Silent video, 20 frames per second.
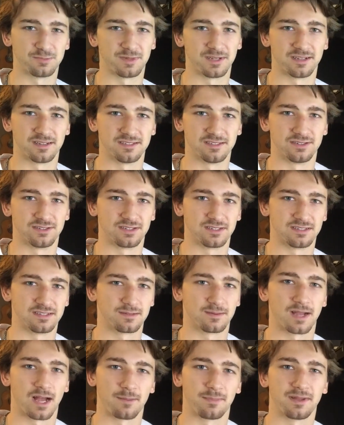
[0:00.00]
because there's
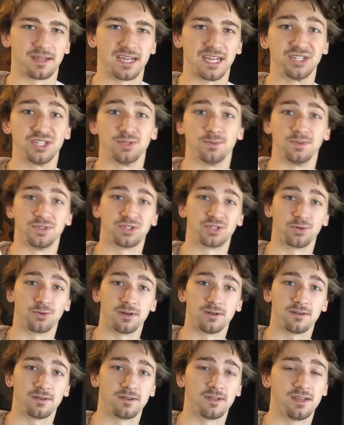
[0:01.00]
some complications with
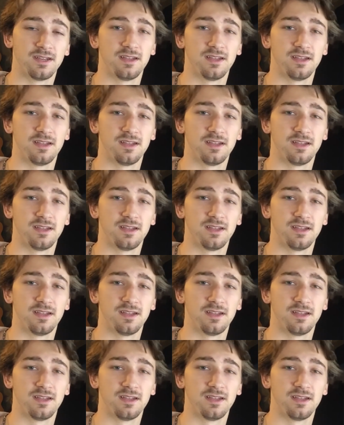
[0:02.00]
short.